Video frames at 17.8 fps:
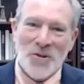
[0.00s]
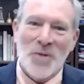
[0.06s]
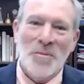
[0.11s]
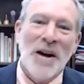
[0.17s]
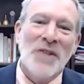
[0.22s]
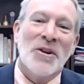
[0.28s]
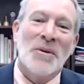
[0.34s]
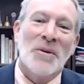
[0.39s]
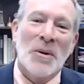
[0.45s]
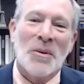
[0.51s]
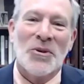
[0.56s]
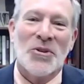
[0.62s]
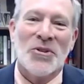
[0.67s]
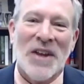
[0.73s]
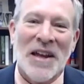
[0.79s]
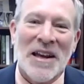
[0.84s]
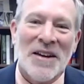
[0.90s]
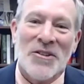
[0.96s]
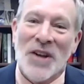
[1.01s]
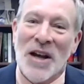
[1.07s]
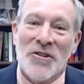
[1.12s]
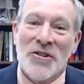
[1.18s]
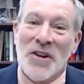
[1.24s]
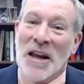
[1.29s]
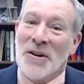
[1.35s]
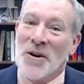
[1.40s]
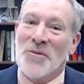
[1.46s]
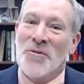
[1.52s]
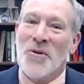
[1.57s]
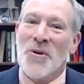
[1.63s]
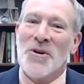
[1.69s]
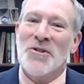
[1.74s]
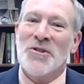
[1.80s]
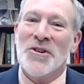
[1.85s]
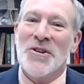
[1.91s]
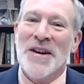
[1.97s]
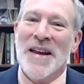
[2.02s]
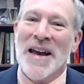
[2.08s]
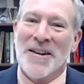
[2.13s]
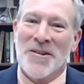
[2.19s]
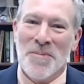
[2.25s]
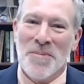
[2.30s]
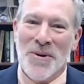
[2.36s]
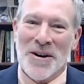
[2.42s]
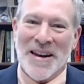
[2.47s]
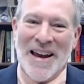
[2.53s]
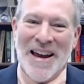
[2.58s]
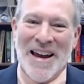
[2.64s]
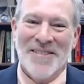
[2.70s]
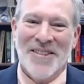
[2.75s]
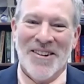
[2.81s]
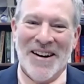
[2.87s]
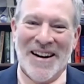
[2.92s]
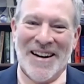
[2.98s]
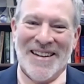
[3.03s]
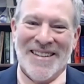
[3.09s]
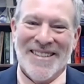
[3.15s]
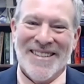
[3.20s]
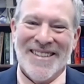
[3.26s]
much. And we will stay in touch. And I look forward to your next book, Anne-Marie.